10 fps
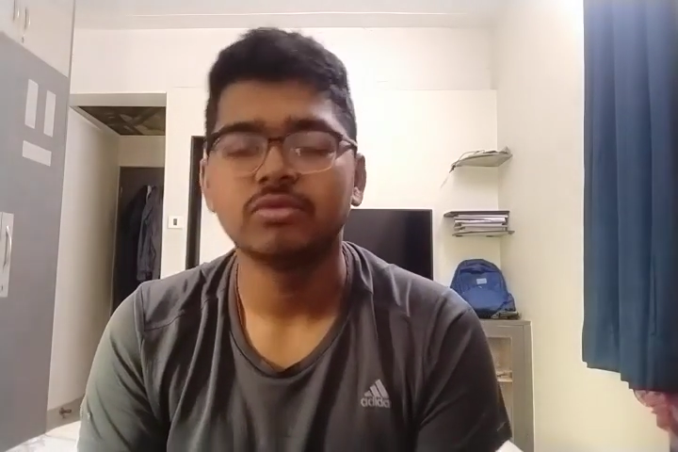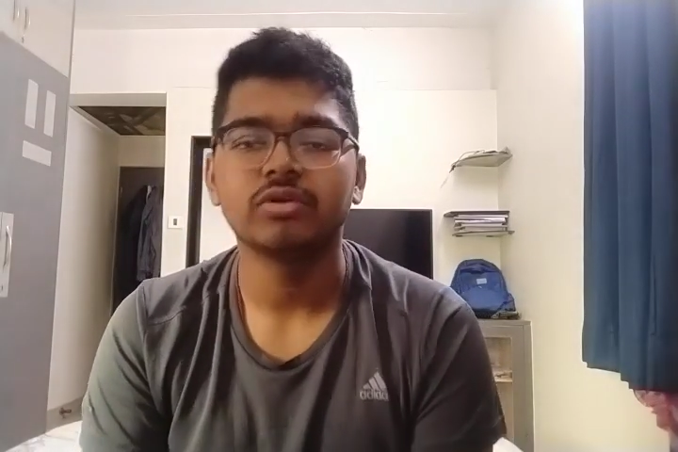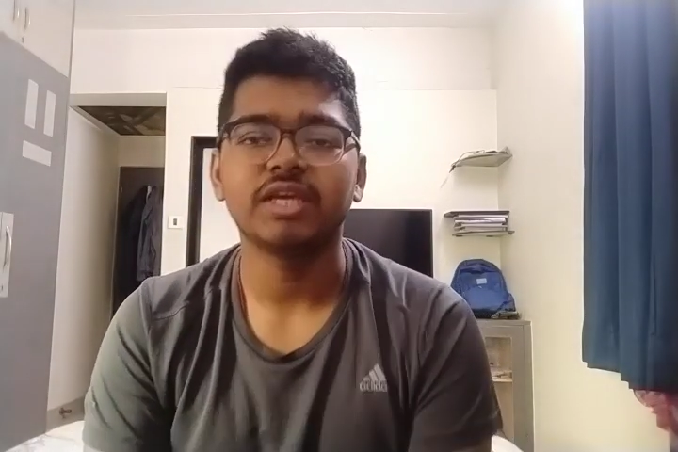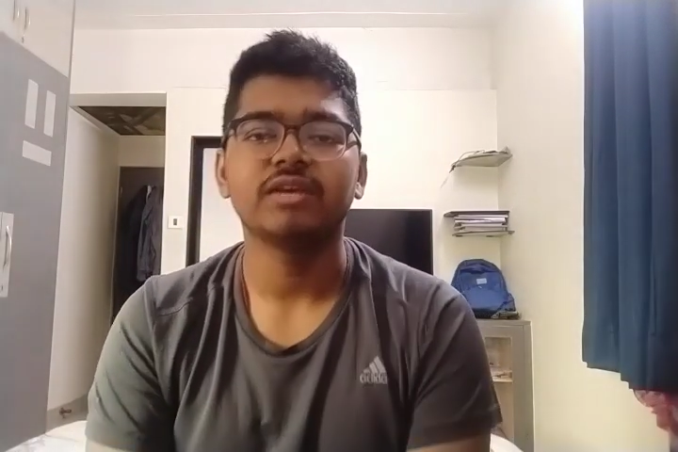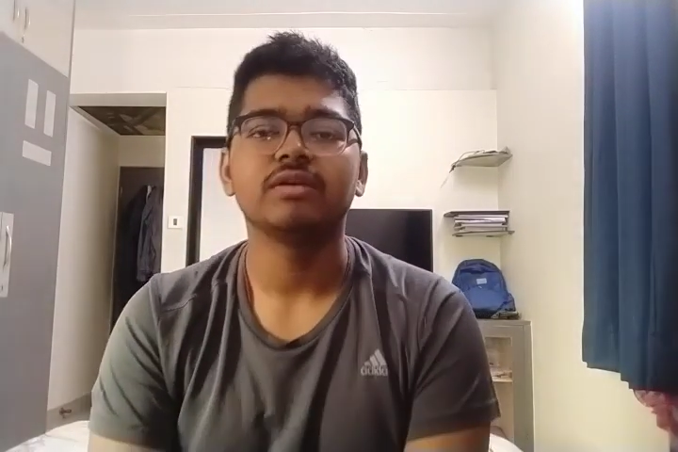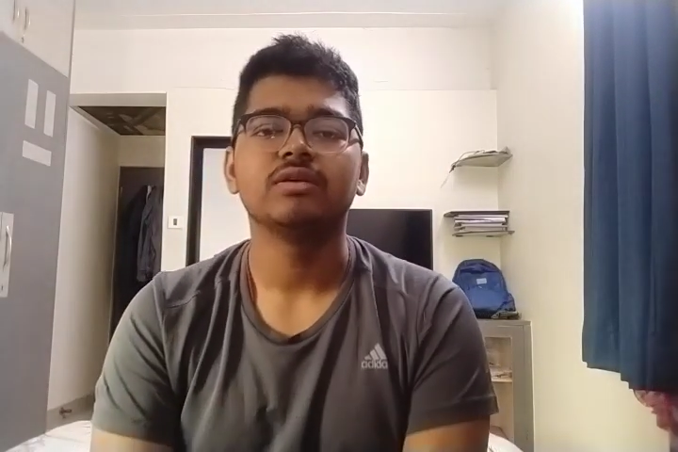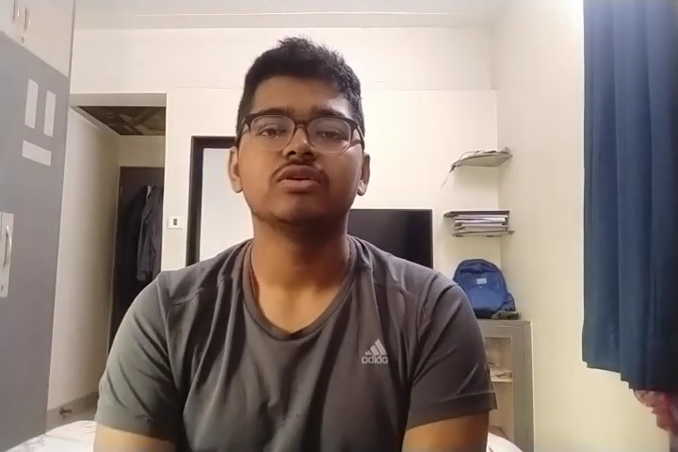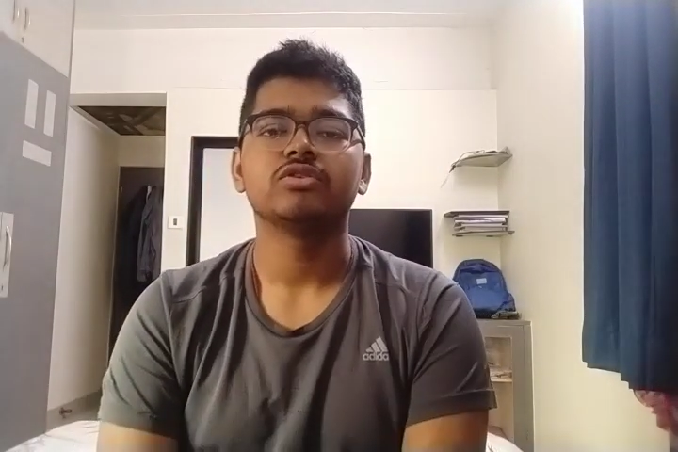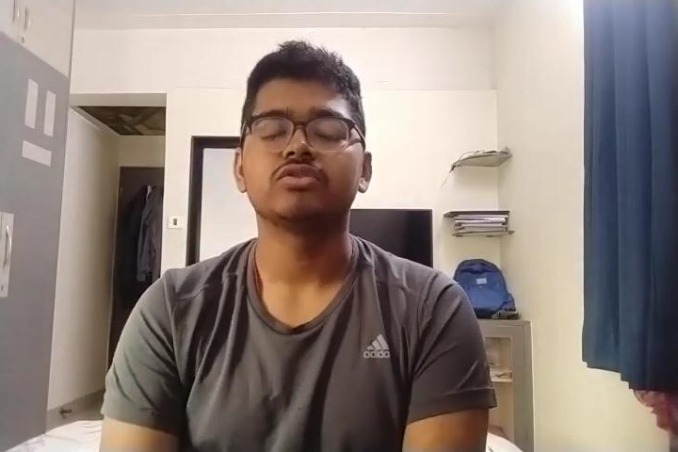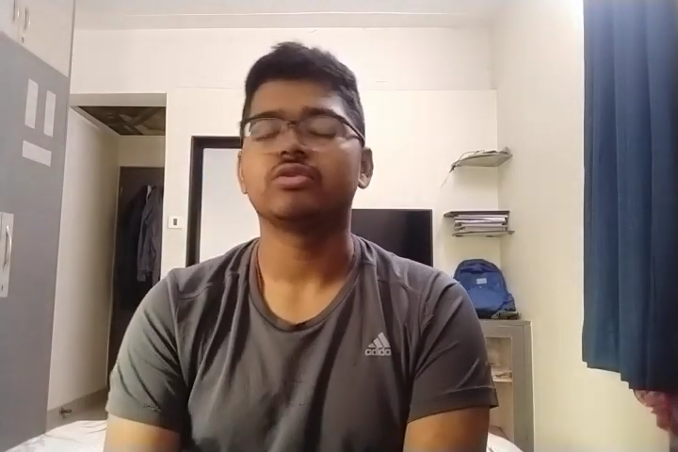Okay,
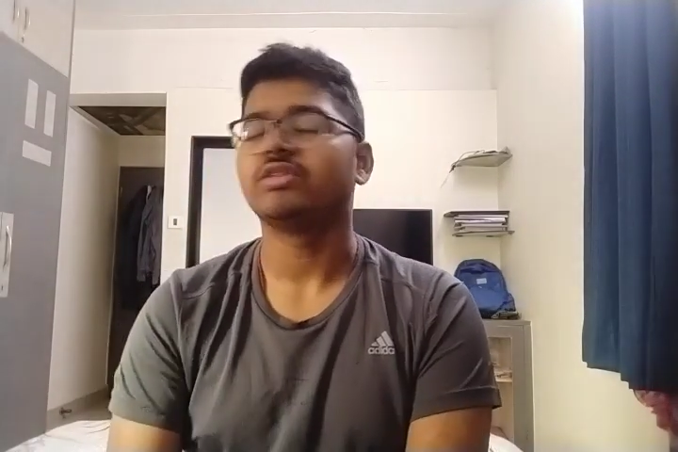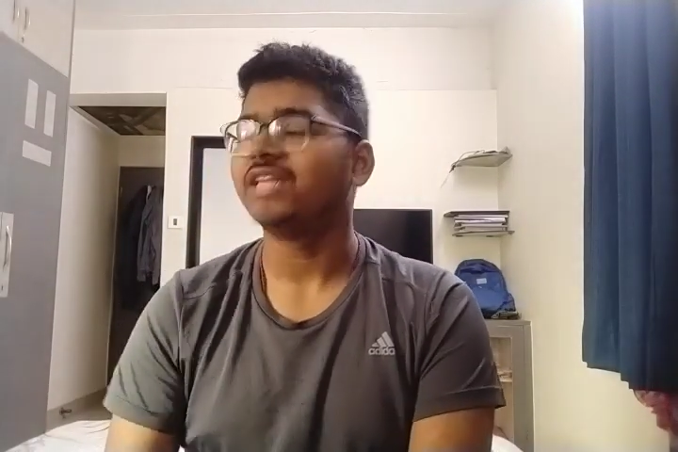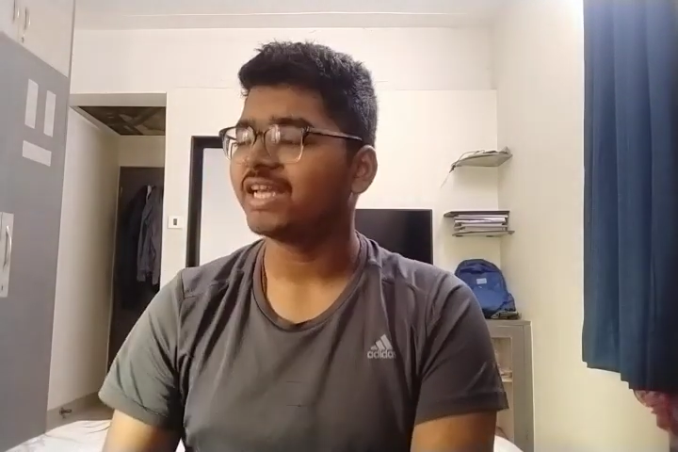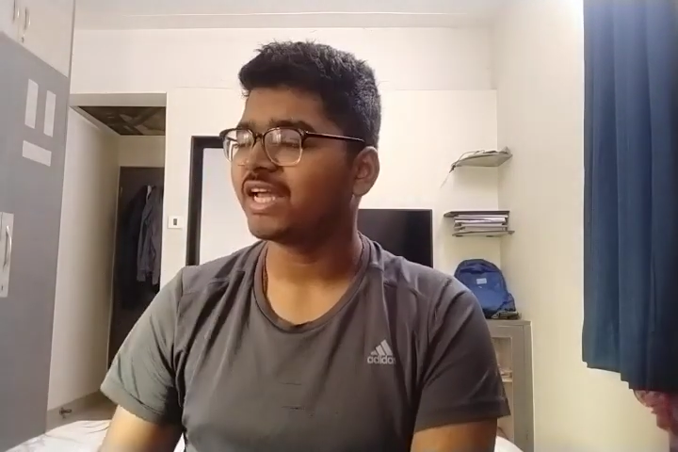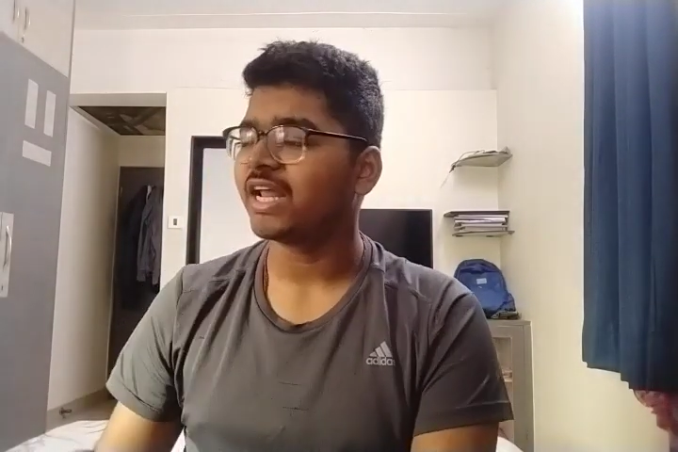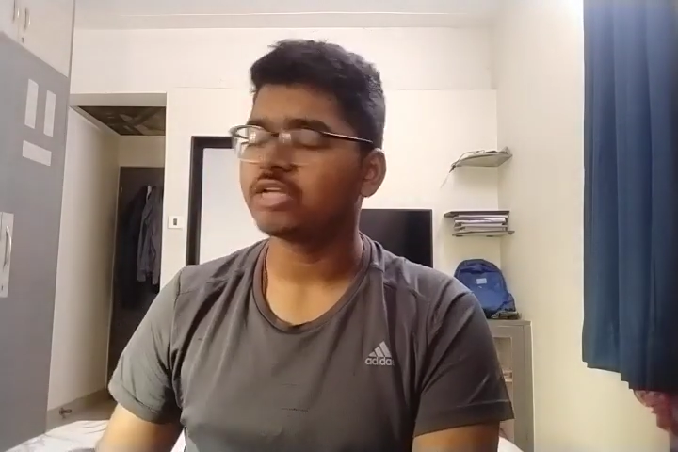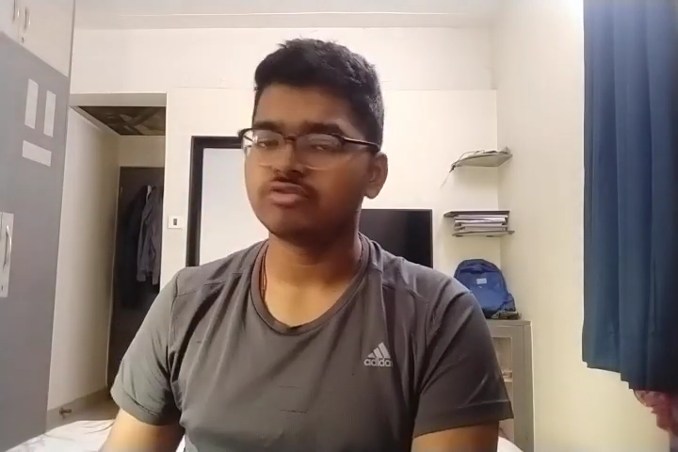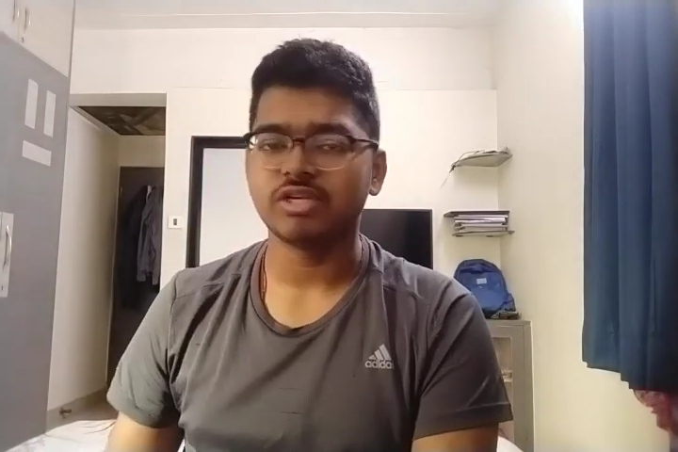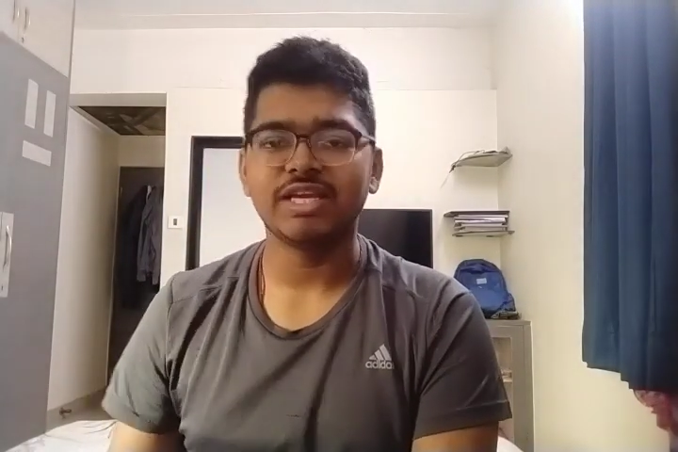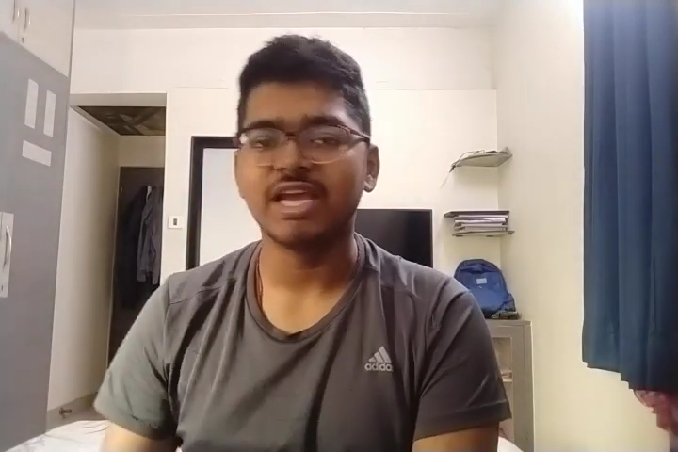so they can actually